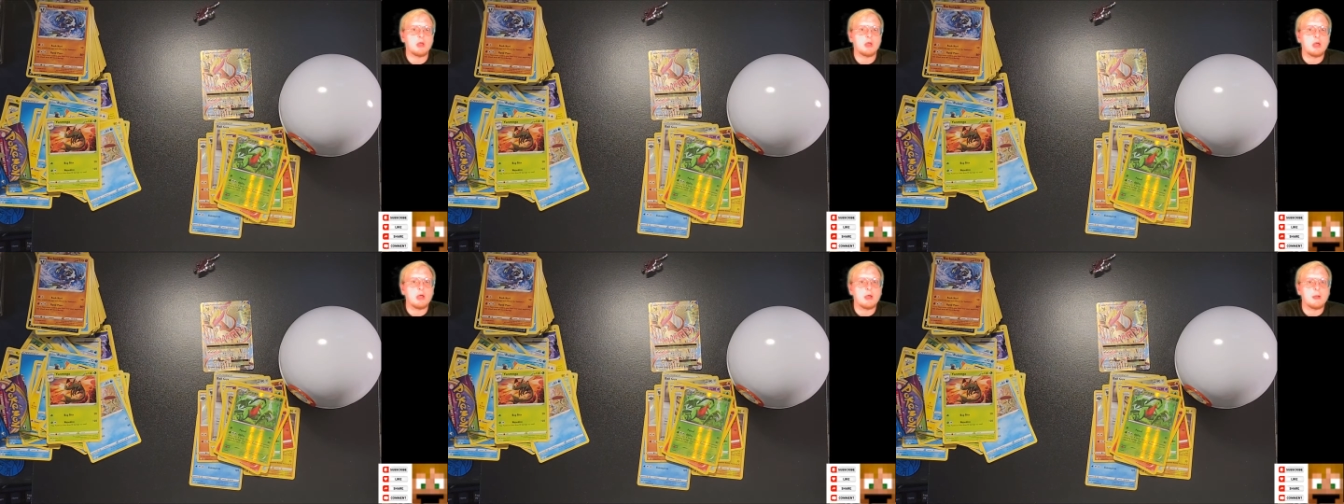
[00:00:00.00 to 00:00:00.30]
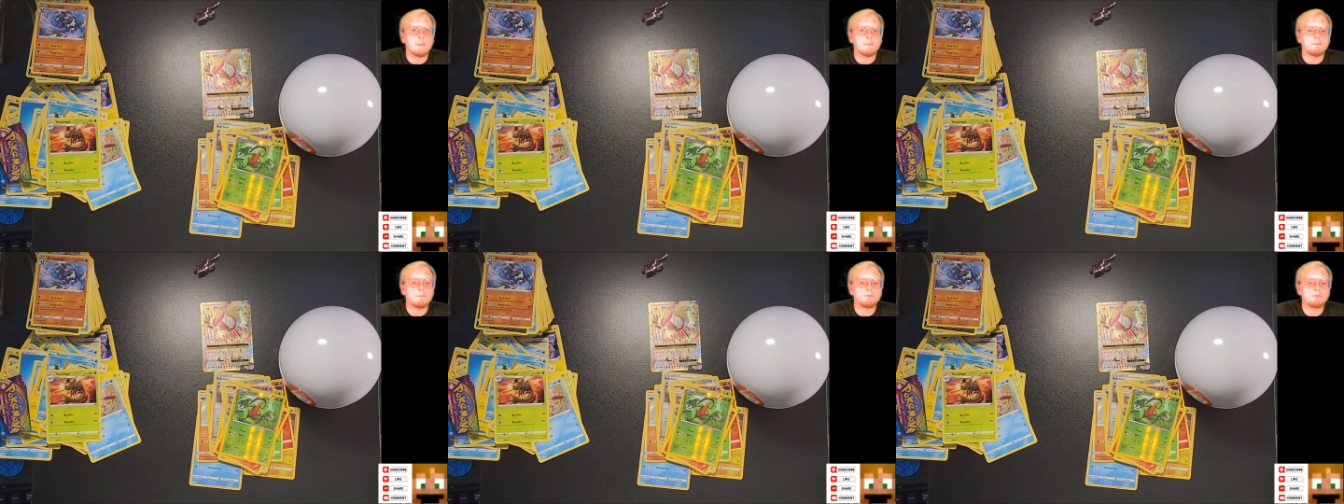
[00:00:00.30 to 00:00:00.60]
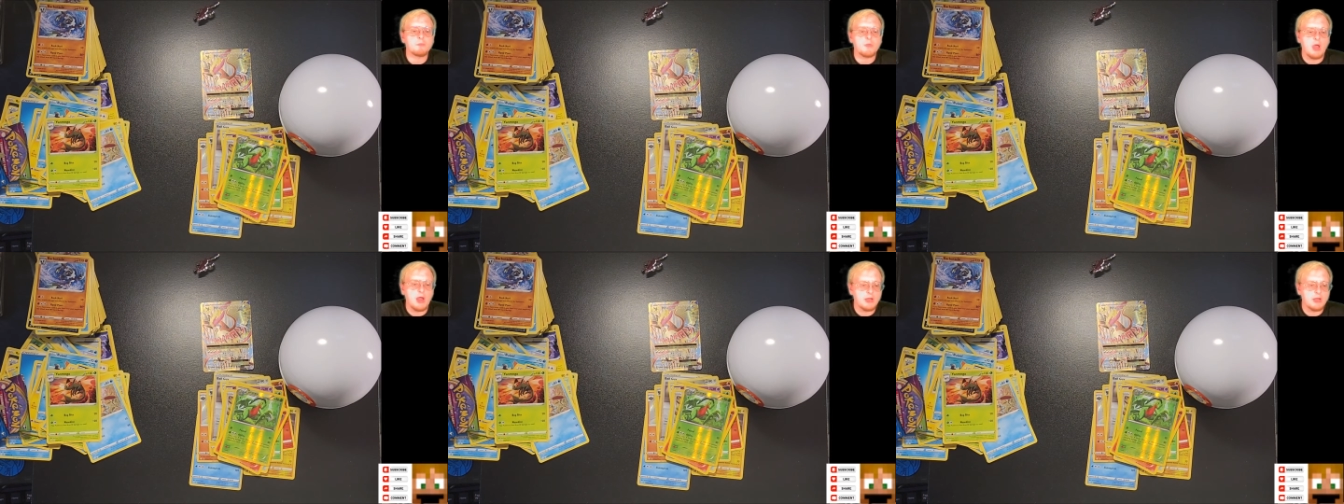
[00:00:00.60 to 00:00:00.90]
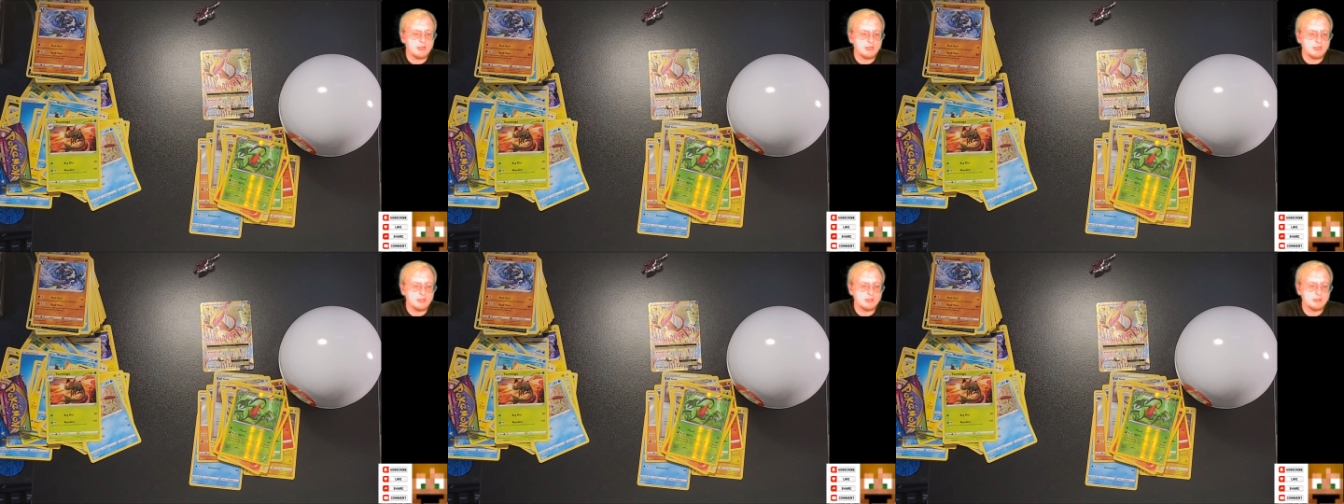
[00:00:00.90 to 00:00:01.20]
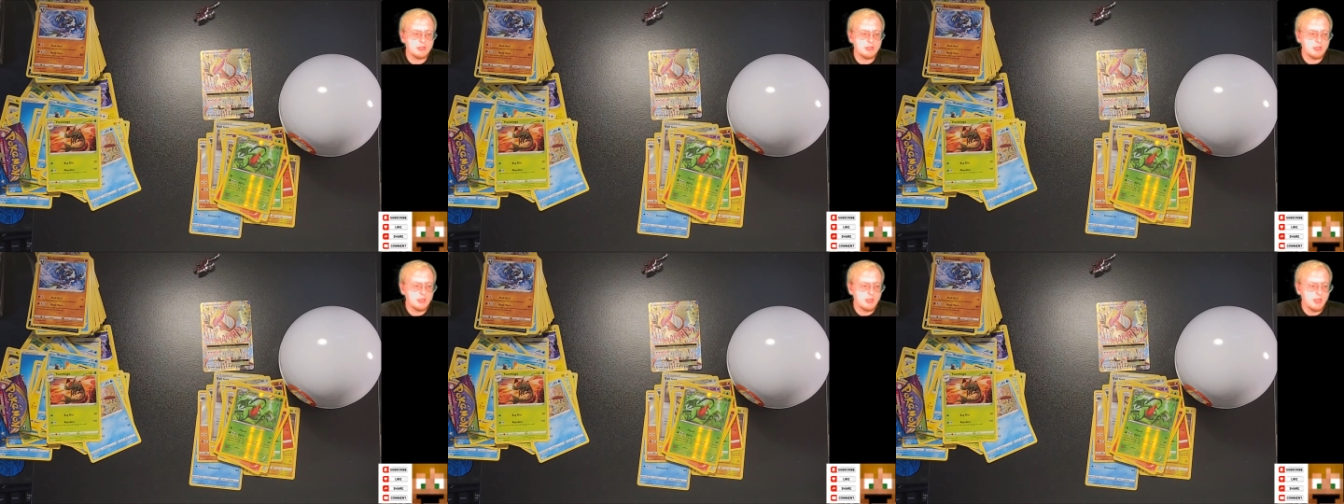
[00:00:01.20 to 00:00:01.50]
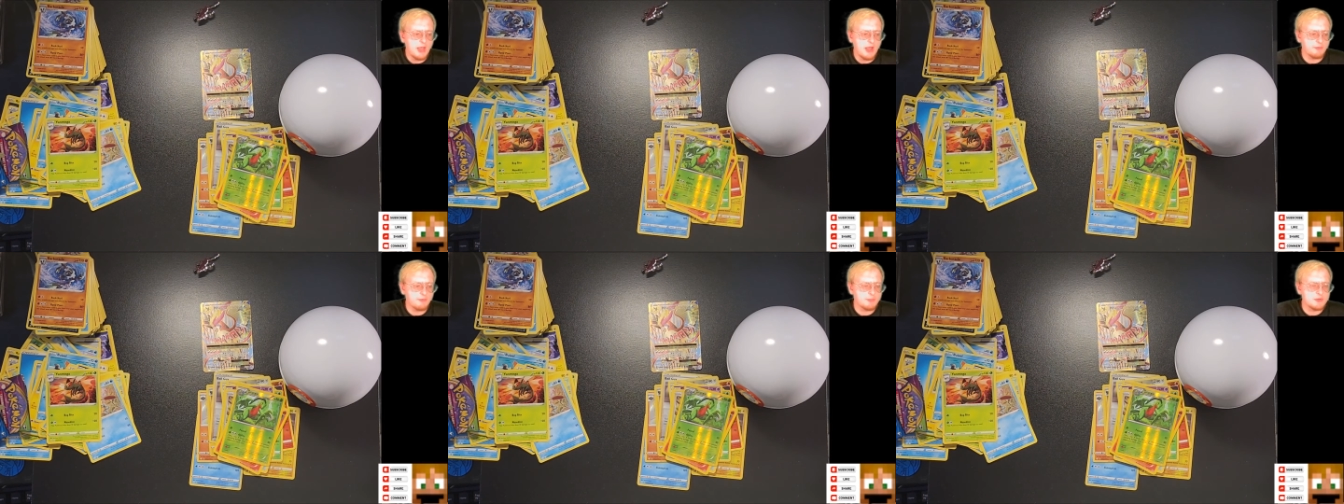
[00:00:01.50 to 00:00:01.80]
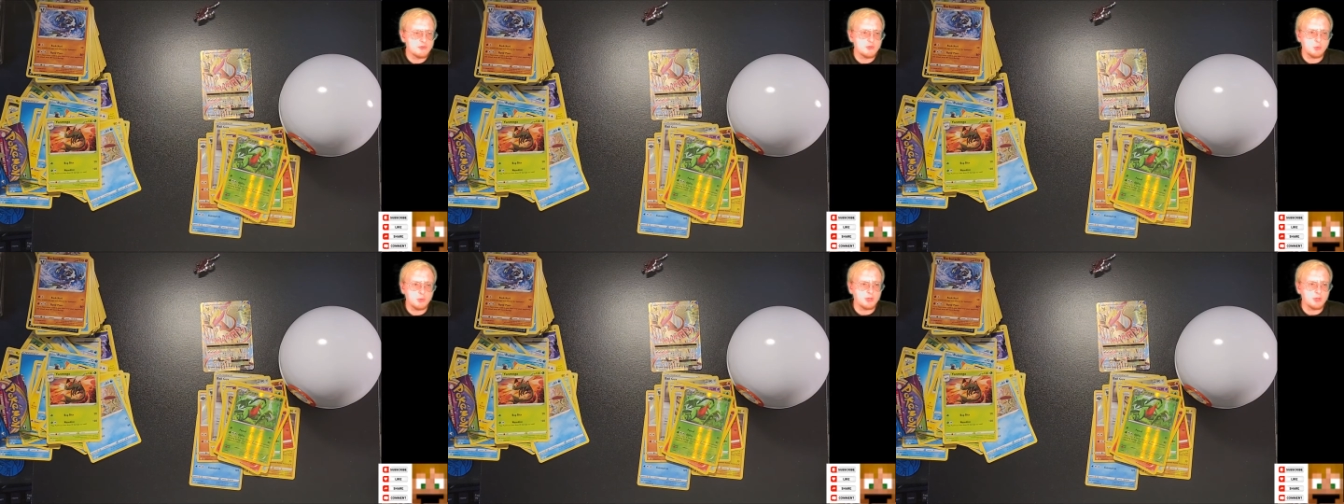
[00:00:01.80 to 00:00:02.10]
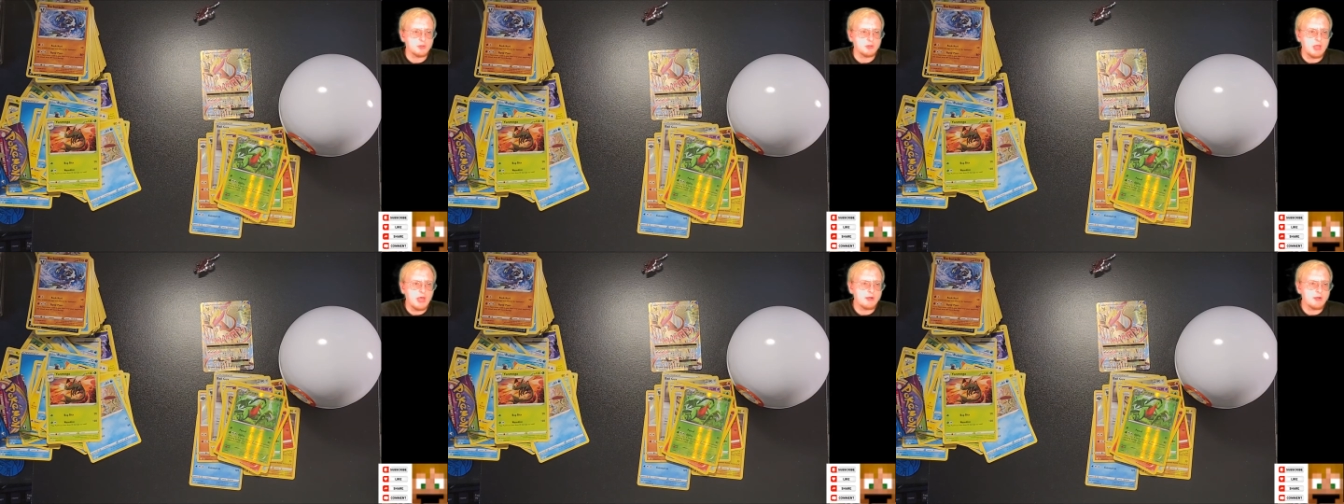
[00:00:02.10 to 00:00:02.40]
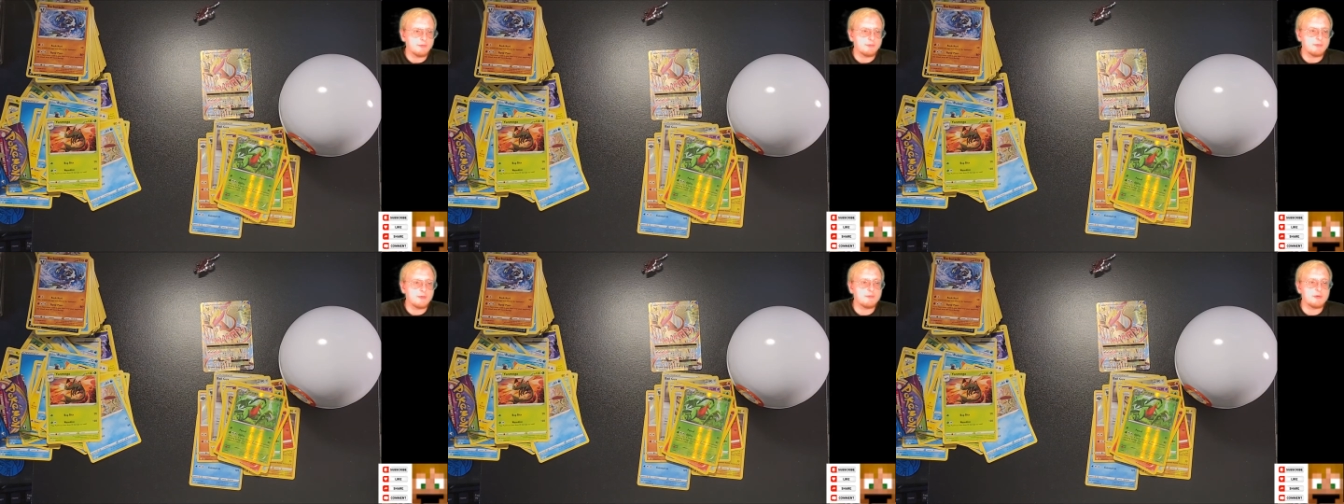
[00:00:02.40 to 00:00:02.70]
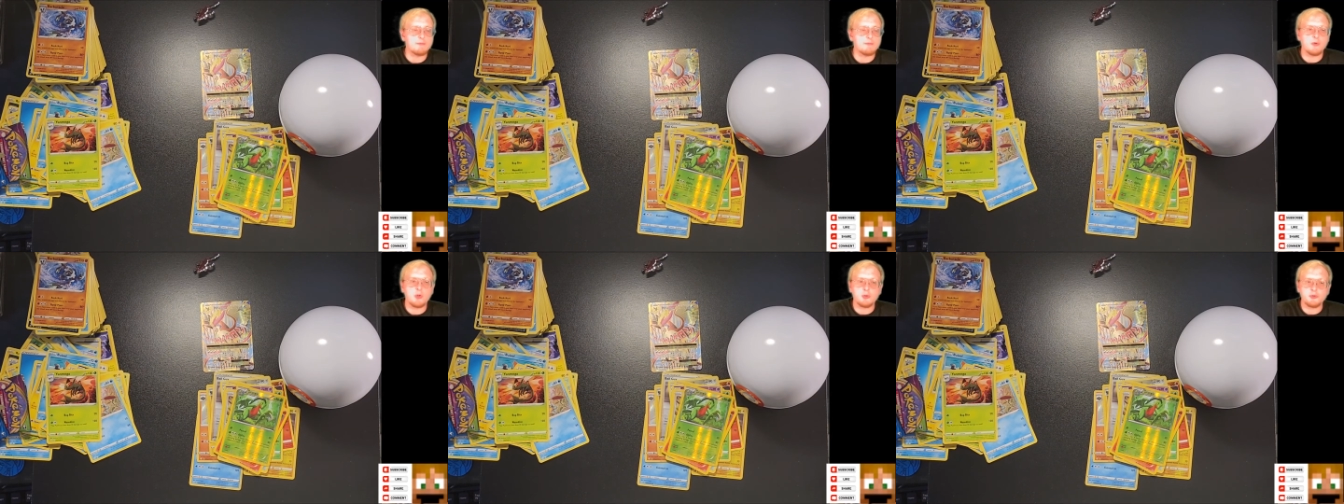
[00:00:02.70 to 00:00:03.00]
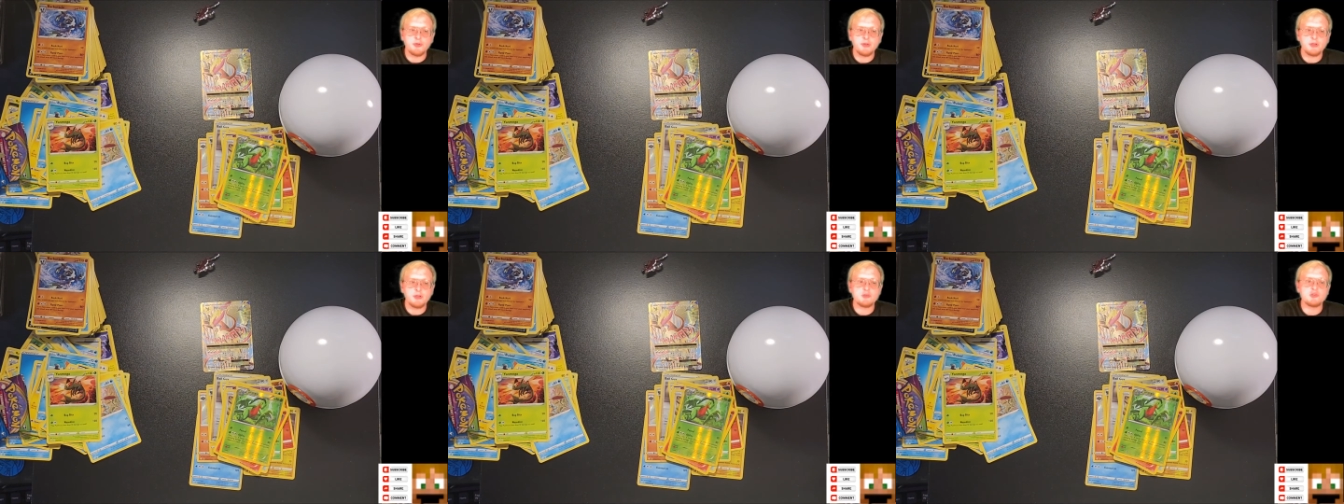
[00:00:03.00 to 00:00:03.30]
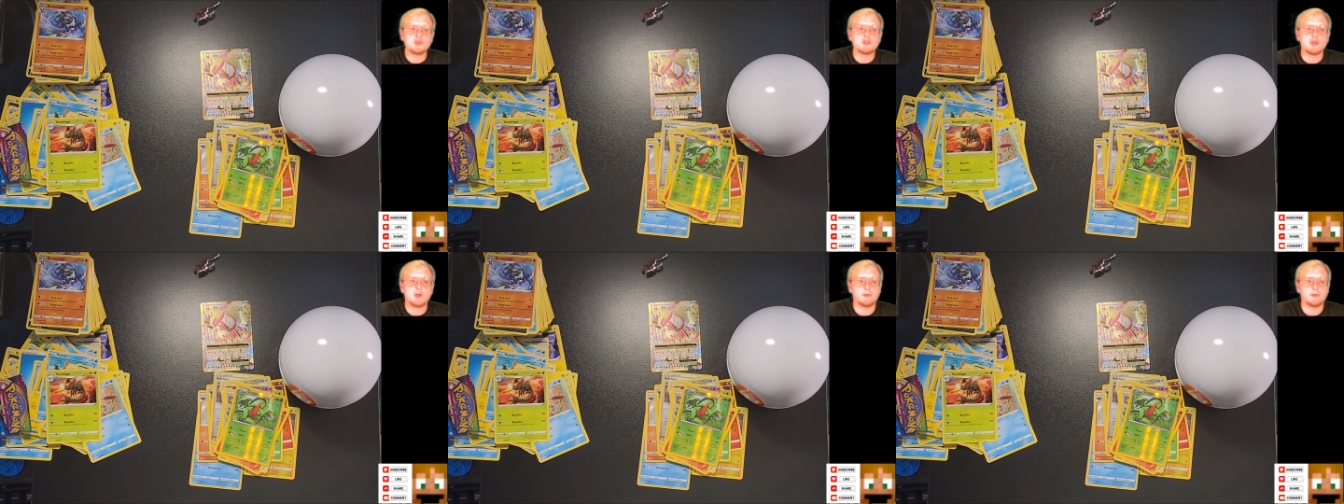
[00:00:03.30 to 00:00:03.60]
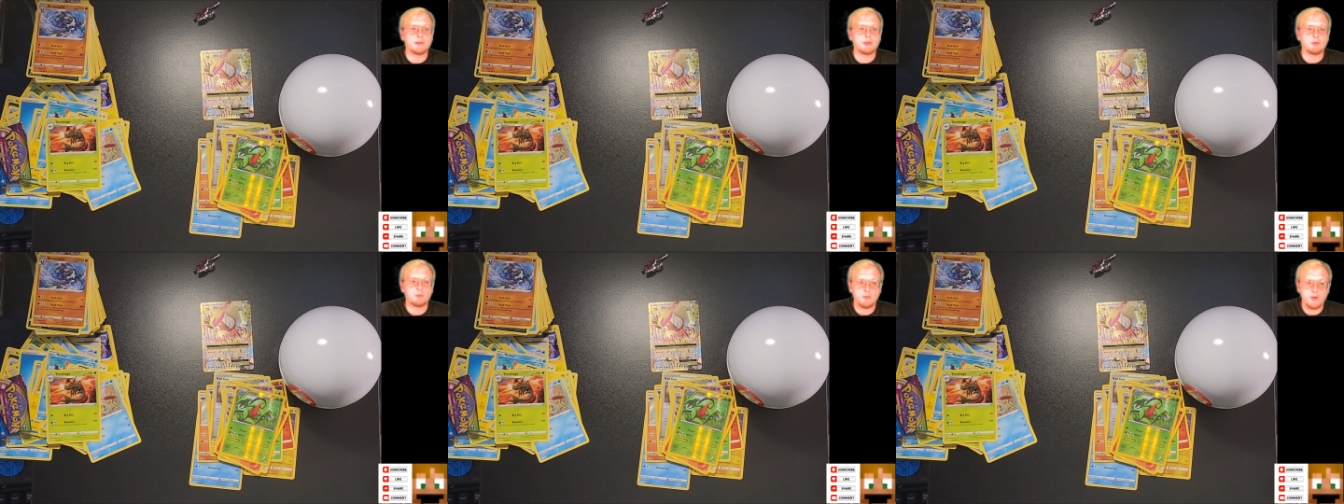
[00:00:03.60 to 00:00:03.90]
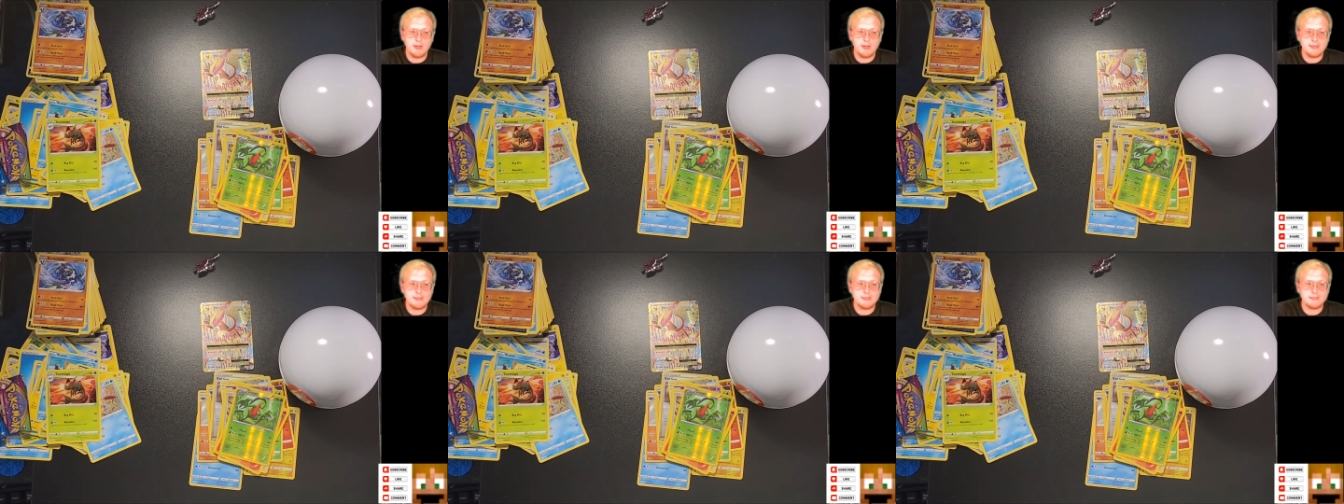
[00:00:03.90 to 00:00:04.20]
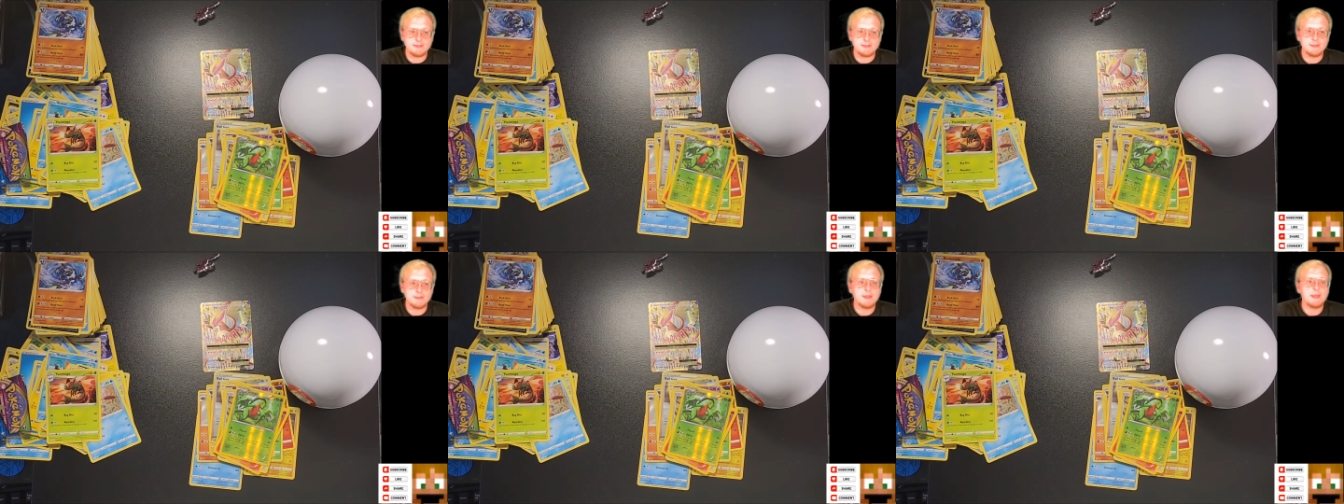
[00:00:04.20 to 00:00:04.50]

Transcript: Um, I have been doing a lot of Vivid Voltage, Chilling Reign,